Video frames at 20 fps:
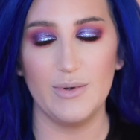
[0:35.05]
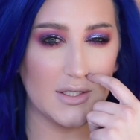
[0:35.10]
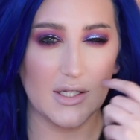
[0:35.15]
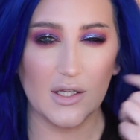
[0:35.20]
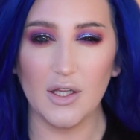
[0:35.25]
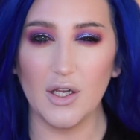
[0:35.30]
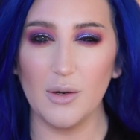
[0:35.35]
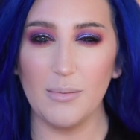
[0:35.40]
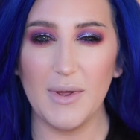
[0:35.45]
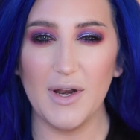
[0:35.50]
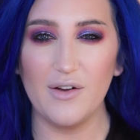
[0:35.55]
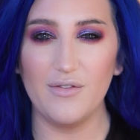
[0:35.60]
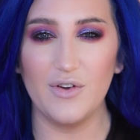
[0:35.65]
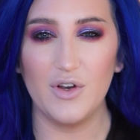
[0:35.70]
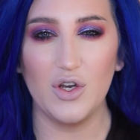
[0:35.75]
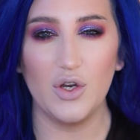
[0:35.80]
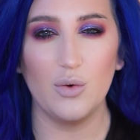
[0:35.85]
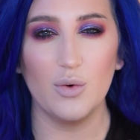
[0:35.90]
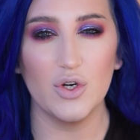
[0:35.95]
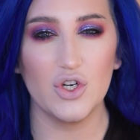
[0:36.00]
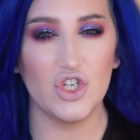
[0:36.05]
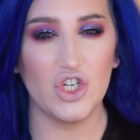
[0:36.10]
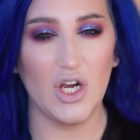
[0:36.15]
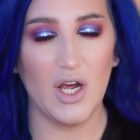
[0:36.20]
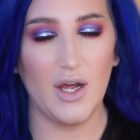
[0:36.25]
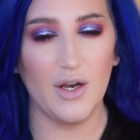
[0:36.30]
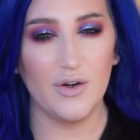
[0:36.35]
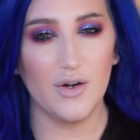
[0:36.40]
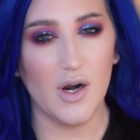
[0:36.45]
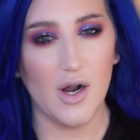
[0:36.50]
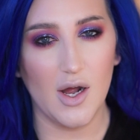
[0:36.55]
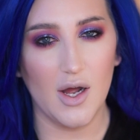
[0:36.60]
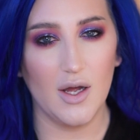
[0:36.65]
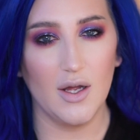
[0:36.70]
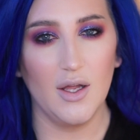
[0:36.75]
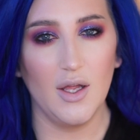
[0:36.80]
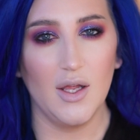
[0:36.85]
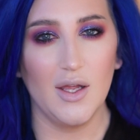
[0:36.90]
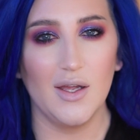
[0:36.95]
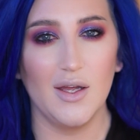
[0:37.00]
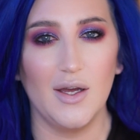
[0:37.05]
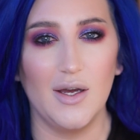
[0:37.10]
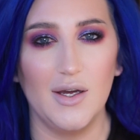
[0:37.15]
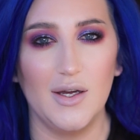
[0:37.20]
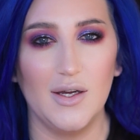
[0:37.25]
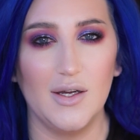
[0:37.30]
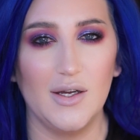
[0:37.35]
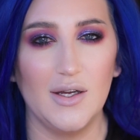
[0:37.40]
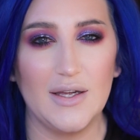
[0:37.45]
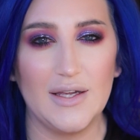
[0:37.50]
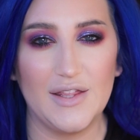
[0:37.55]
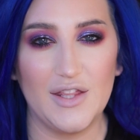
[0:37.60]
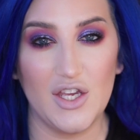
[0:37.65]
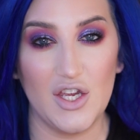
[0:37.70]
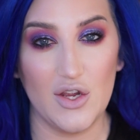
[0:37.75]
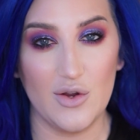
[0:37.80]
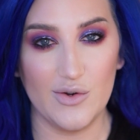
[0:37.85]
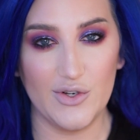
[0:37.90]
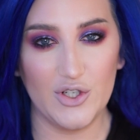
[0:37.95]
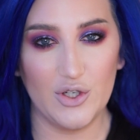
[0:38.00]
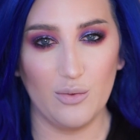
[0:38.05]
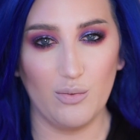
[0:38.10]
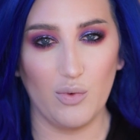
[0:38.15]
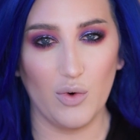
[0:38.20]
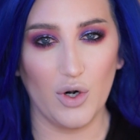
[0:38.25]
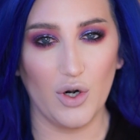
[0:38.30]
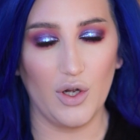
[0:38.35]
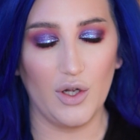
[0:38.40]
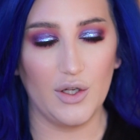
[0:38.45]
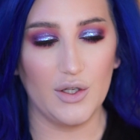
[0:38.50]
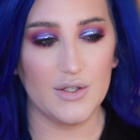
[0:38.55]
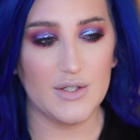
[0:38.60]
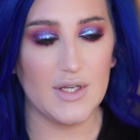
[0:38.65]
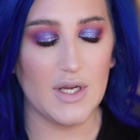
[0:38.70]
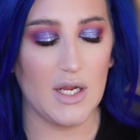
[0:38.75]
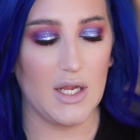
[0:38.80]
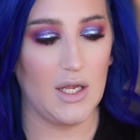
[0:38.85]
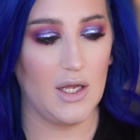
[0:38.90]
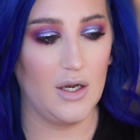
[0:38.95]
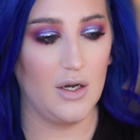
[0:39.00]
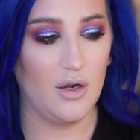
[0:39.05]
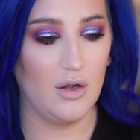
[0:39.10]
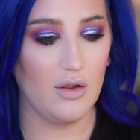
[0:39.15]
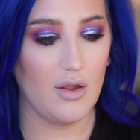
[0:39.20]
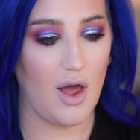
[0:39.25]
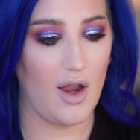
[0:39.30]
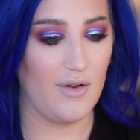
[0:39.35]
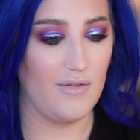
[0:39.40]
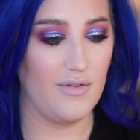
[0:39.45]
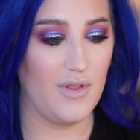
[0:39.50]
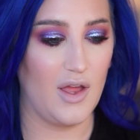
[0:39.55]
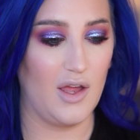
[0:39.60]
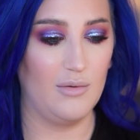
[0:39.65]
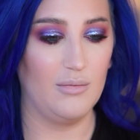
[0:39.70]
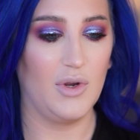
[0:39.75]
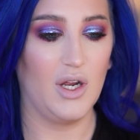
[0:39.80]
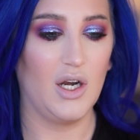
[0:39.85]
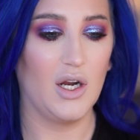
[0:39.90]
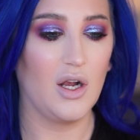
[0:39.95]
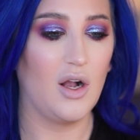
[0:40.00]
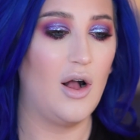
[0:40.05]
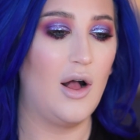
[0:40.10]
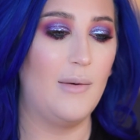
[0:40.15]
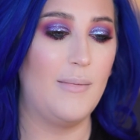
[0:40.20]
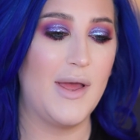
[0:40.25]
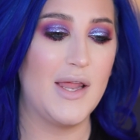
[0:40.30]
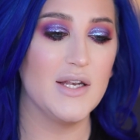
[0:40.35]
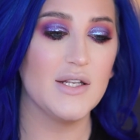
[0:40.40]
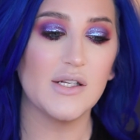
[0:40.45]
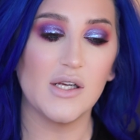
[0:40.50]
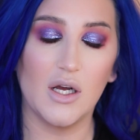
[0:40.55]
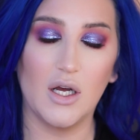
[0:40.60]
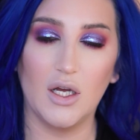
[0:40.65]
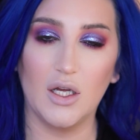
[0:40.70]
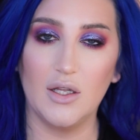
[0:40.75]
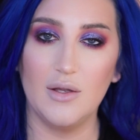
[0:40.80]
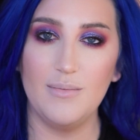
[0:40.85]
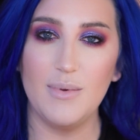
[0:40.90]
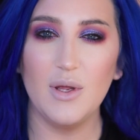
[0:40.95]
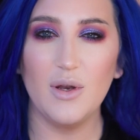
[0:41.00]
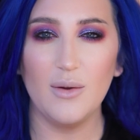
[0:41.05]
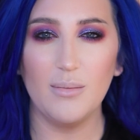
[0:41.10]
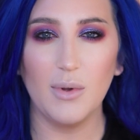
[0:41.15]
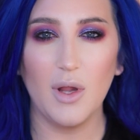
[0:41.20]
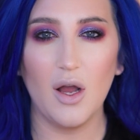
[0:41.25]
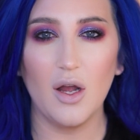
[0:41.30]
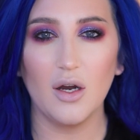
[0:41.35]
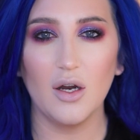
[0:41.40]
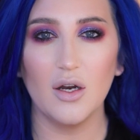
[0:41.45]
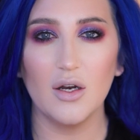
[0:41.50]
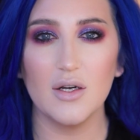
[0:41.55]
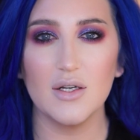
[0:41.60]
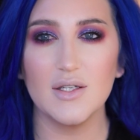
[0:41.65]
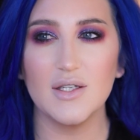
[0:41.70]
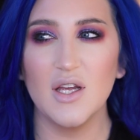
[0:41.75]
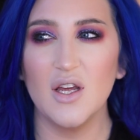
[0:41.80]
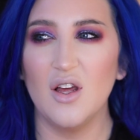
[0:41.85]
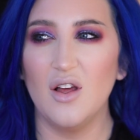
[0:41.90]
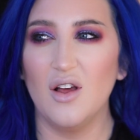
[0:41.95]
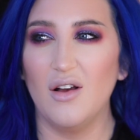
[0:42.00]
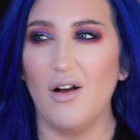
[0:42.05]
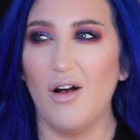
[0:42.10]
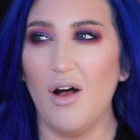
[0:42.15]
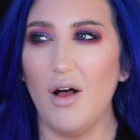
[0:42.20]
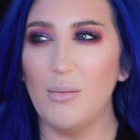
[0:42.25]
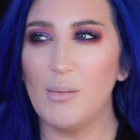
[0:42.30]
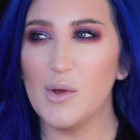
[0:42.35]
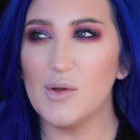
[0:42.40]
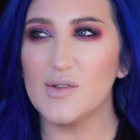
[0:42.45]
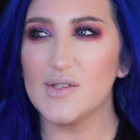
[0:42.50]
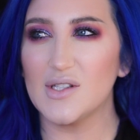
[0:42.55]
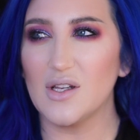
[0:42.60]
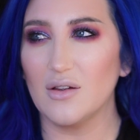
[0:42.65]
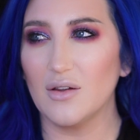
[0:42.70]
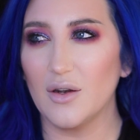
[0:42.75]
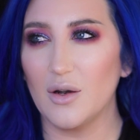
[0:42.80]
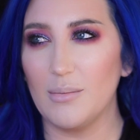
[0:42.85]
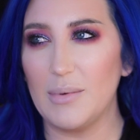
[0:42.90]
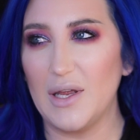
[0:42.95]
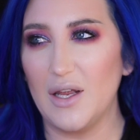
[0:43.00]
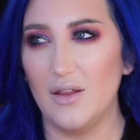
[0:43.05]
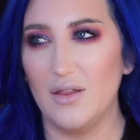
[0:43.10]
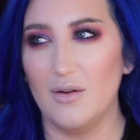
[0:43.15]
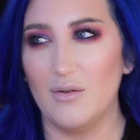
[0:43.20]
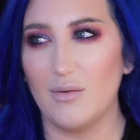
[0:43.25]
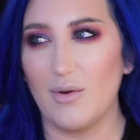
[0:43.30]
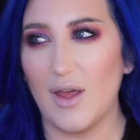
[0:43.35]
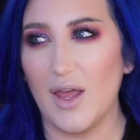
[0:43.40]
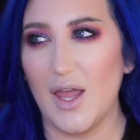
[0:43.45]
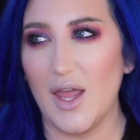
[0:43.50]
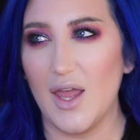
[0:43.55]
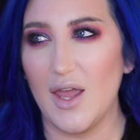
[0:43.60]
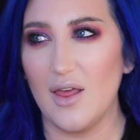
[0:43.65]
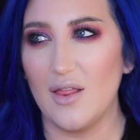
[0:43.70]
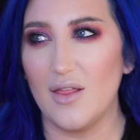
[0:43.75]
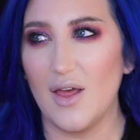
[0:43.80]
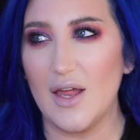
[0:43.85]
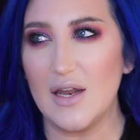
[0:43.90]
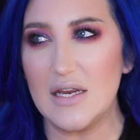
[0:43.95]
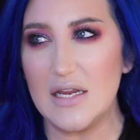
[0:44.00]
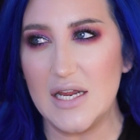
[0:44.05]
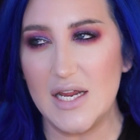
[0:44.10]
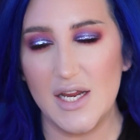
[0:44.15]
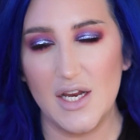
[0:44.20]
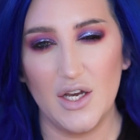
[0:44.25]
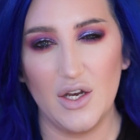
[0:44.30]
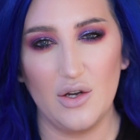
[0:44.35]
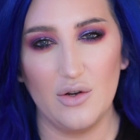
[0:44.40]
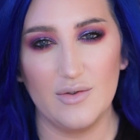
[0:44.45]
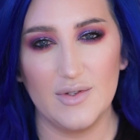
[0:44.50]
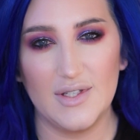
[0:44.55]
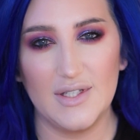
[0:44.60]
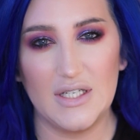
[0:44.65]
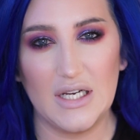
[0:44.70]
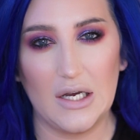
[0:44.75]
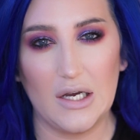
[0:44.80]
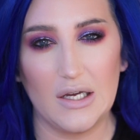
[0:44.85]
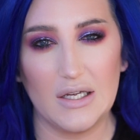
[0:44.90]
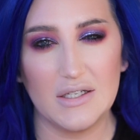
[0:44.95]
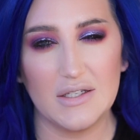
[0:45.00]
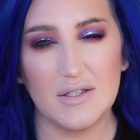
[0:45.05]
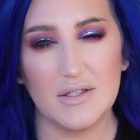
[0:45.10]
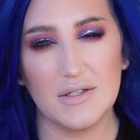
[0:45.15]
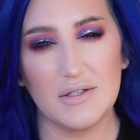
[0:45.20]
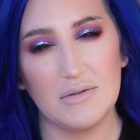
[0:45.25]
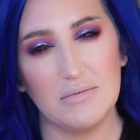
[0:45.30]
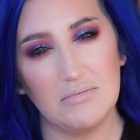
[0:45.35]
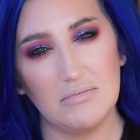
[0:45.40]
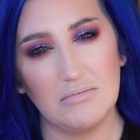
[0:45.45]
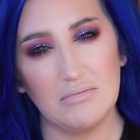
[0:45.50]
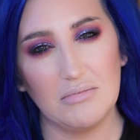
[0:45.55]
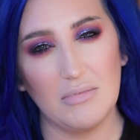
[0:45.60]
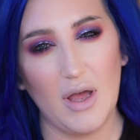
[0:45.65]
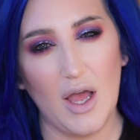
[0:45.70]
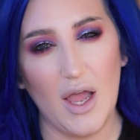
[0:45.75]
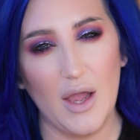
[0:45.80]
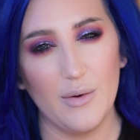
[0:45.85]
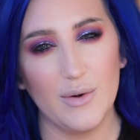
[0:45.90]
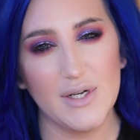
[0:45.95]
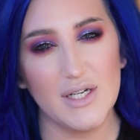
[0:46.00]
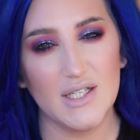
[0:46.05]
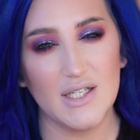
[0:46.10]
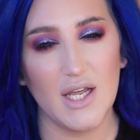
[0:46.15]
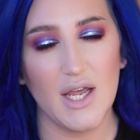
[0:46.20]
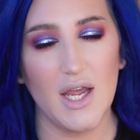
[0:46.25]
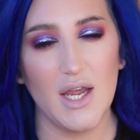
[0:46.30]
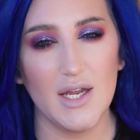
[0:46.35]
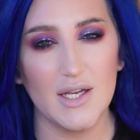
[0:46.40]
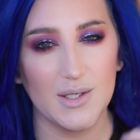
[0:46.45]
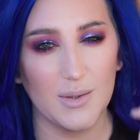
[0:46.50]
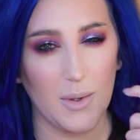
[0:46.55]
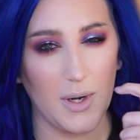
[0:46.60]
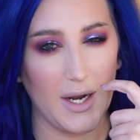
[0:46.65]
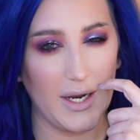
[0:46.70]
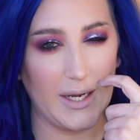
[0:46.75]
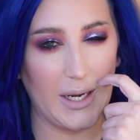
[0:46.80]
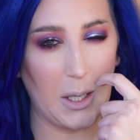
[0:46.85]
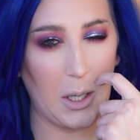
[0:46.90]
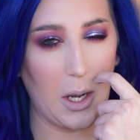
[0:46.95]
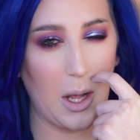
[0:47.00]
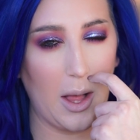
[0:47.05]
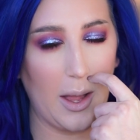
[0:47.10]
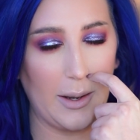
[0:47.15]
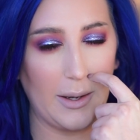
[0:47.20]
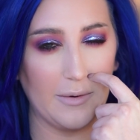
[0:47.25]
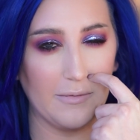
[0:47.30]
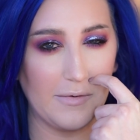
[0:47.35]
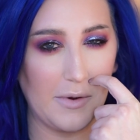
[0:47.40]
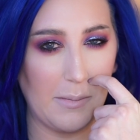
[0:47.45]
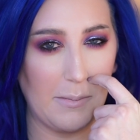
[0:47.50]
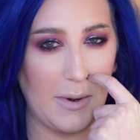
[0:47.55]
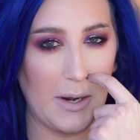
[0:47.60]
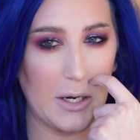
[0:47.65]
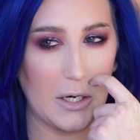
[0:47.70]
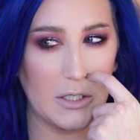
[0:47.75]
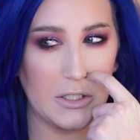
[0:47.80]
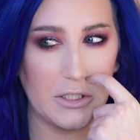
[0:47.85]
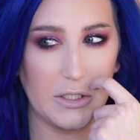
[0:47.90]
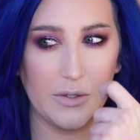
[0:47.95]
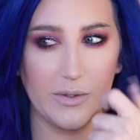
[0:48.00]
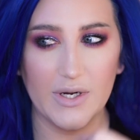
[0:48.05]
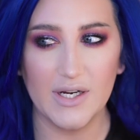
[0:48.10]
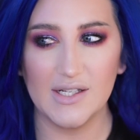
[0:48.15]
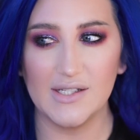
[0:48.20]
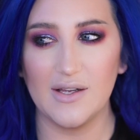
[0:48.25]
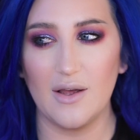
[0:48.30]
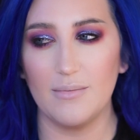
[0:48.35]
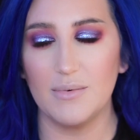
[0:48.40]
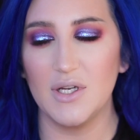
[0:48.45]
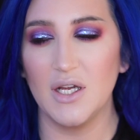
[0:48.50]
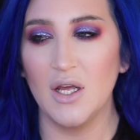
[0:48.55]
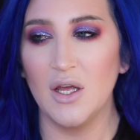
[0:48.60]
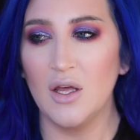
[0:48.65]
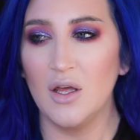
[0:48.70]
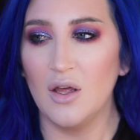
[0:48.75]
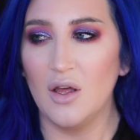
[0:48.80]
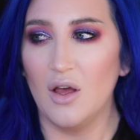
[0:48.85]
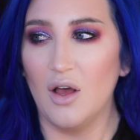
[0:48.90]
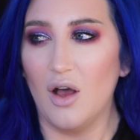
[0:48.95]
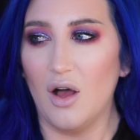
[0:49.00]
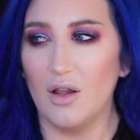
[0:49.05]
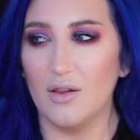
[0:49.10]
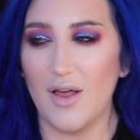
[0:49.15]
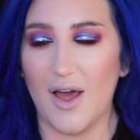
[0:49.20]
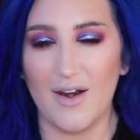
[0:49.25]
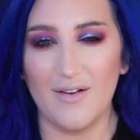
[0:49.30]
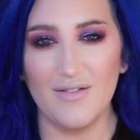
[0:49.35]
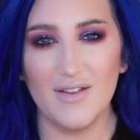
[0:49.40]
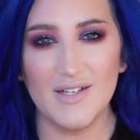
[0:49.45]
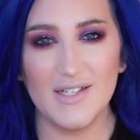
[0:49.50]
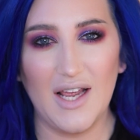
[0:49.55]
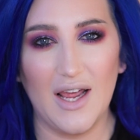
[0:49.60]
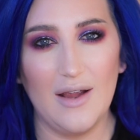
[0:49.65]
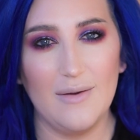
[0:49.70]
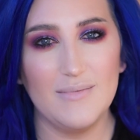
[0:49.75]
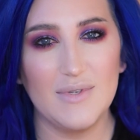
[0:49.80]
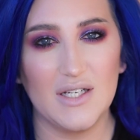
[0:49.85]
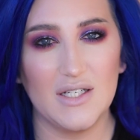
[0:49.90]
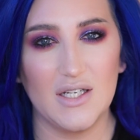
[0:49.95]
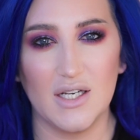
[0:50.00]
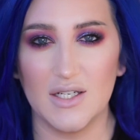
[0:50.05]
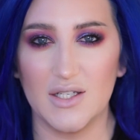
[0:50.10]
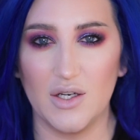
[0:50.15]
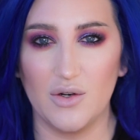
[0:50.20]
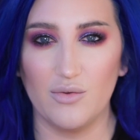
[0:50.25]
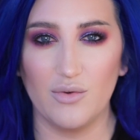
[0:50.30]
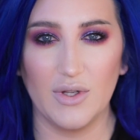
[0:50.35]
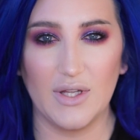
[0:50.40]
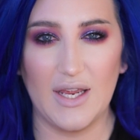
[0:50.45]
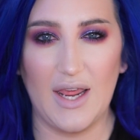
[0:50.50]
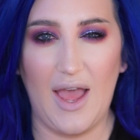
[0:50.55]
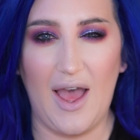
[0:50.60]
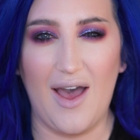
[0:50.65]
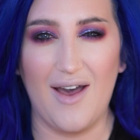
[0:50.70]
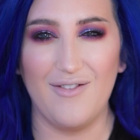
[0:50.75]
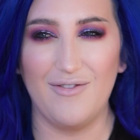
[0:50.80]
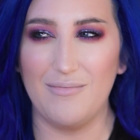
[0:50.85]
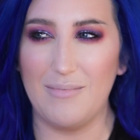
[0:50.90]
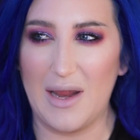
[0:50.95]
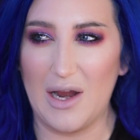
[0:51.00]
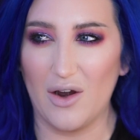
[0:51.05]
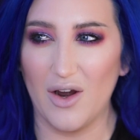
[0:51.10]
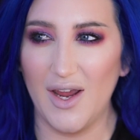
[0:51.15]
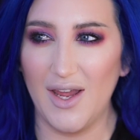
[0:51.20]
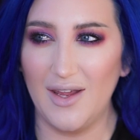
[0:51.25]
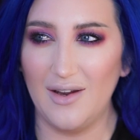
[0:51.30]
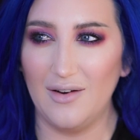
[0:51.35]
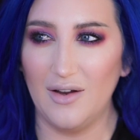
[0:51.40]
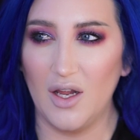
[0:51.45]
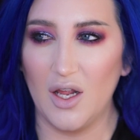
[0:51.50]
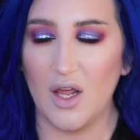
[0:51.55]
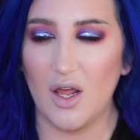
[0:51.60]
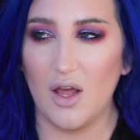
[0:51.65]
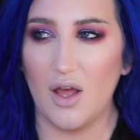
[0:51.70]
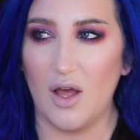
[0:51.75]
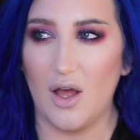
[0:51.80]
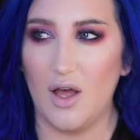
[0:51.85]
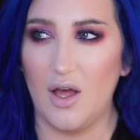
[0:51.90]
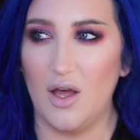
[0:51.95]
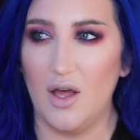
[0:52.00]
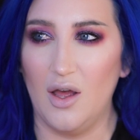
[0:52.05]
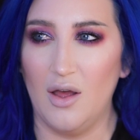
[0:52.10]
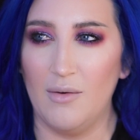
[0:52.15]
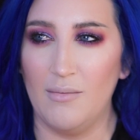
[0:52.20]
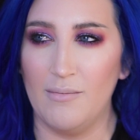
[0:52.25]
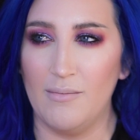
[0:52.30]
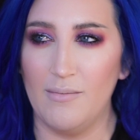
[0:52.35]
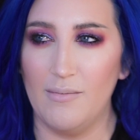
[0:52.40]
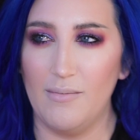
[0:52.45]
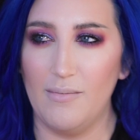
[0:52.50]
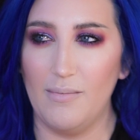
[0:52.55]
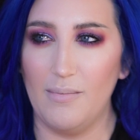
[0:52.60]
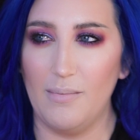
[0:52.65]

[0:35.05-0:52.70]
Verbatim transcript: It's a little bit of a newer genre uh, in the YouTube world and a lot of them kind of comment on beauty bloggers almost a little bit in the way that e-news does, I would say, is what I can kind of compare it to, except a lot of the times it doesn't really have merit. Um,